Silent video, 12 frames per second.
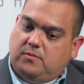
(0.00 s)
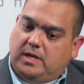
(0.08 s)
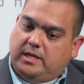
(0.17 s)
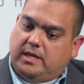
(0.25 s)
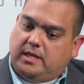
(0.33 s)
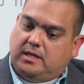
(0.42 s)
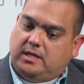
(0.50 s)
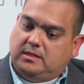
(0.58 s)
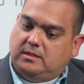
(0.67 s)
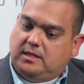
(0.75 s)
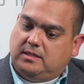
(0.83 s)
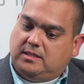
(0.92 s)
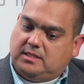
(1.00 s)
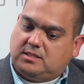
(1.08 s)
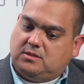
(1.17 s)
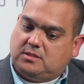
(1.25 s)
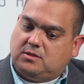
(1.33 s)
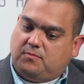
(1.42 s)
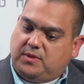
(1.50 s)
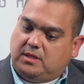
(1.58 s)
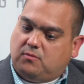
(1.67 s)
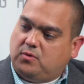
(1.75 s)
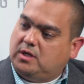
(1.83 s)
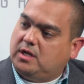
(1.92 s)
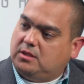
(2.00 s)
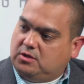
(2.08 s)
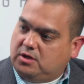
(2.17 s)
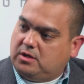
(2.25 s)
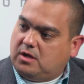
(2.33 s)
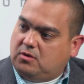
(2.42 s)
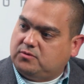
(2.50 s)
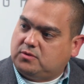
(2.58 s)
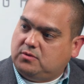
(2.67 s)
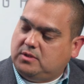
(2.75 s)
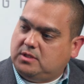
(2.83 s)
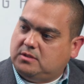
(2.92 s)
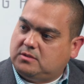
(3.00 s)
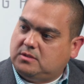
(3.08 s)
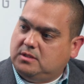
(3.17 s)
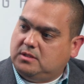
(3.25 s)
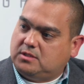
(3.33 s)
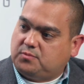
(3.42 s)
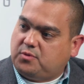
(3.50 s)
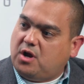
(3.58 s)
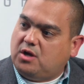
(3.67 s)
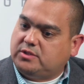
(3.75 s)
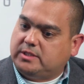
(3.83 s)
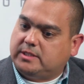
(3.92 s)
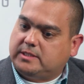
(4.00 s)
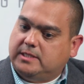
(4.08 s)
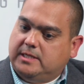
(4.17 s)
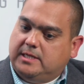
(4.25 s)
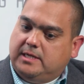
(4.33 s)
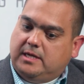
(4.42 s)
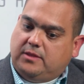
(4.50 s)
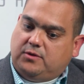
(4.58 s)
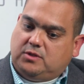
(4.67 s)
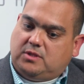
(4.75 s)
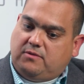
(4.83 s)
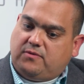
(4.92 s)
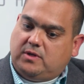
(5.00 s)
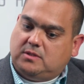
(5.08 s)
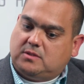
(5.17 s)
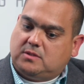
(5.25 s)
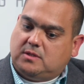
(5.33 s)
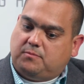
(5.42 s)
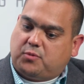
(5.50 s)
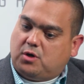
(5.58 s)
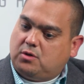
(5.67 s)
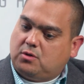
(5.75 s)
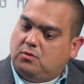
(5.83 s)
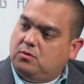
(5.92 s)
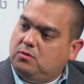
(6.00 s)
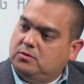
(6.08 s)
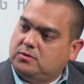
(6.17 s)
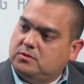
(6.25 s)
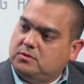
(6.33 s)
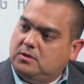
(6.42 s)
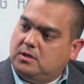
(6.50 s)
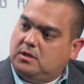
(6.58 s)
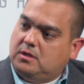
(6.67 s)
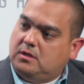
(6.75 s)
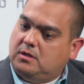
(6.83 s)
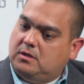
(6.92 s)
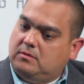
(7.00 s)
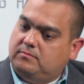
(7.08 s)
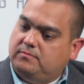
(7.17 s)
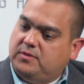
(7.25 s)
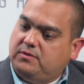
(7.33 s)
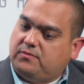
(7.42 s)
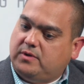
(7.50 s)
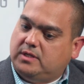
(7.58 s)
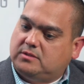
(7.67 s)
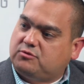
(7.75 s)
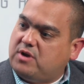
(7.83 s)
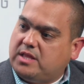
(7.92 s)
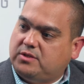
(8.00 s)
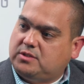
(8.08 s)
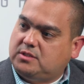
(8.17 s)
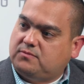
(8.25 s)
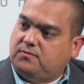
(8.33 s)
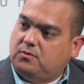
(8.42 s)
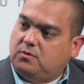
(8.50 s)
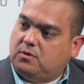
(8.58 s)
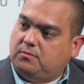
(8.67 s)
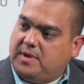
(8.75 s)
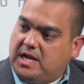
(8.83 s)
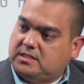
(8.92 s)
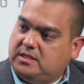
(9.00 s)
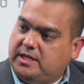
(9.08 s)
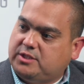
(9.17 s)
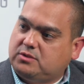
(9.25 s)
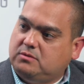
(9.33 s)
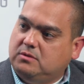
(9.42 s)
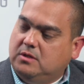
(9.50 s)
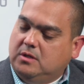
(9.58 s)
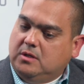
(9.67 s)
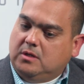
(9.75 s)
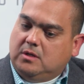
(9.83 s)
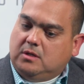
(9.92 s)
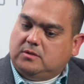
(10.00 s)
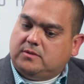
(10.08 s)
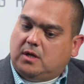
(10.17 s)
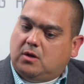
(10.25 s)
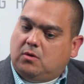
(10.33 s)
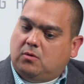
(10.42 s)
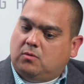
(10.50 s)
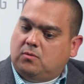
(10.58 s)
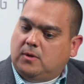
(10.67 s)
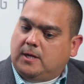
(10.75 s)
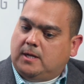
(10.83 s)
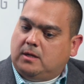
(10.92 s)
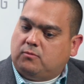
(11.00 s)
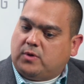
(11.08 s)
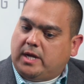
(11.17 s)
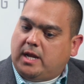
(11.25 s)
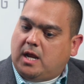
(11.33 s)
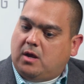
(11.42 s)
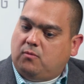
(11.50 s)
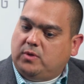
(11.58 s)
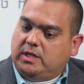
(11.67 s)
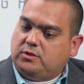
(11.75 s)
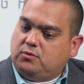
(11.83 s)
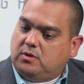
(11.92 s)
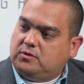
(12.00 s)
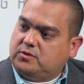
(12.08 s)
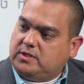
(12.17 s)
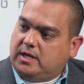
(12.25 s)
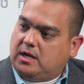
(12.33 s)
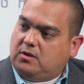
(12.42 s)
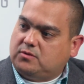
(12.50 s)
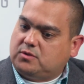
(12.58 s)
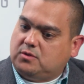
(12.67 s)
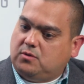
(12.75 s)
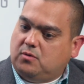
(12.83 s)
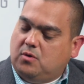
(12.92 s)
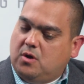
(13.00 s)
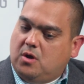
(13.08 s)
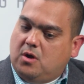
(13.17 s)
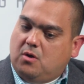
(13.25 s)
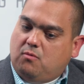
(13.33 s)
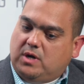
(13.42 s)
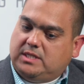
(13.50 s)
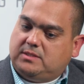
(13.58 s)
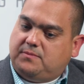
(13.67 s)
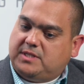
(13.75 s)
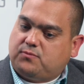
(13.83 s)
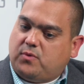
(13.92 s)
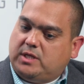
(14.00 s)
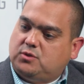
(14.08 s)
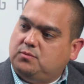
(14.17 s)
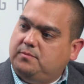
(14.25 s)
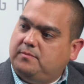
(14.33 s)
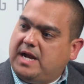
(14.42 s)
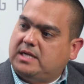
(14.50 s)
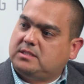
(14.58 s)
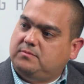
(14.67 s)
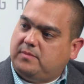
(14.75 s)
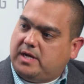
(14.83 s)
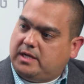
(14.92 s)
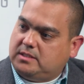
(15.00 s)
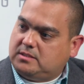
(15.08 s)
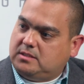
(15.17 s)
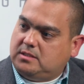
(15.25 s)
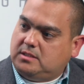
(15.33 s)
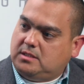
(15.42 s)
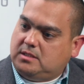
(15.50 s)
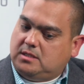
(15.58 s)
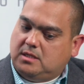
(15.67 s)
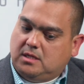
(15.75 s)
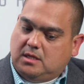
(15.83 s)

and this is something that we're going to learn also in this project, there are different protocols, different strategies for vaccination. So right now we need to understand also what is the best way to maximize the